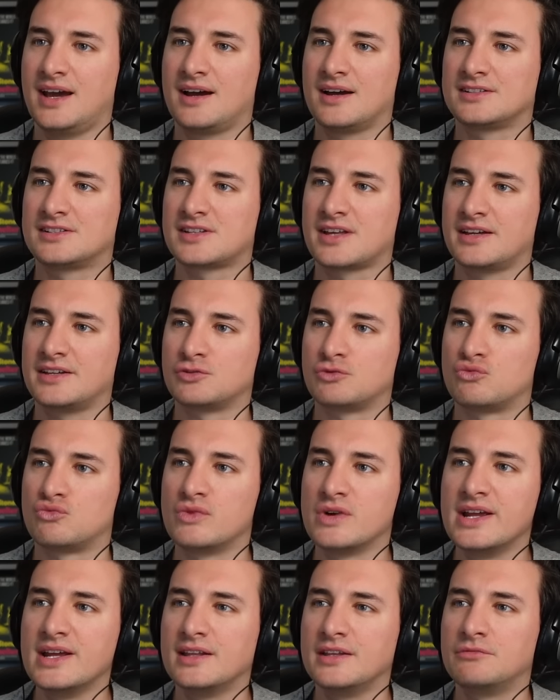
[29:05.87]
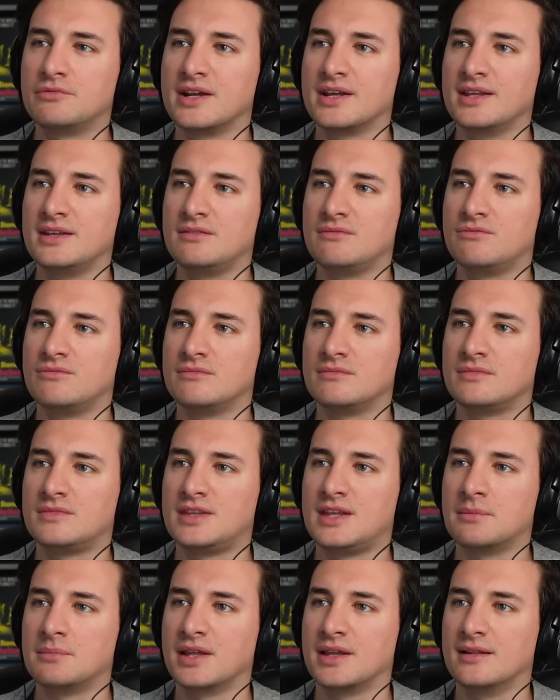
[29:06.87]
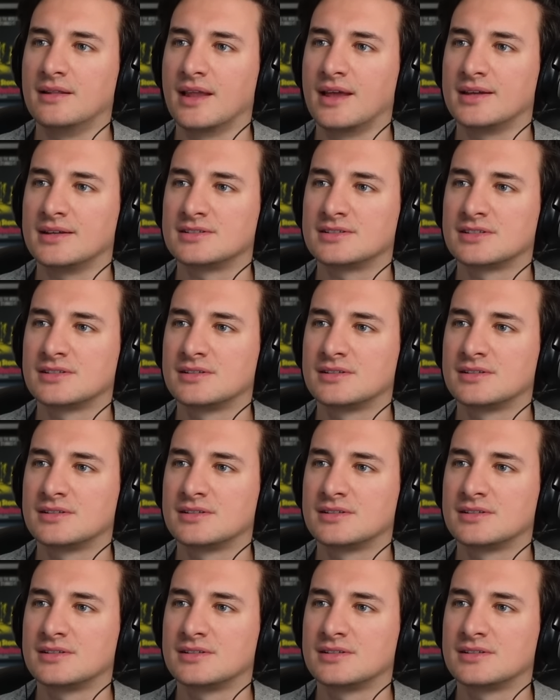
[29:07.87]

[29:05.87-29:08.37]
I'd say it's really, really dimly lit.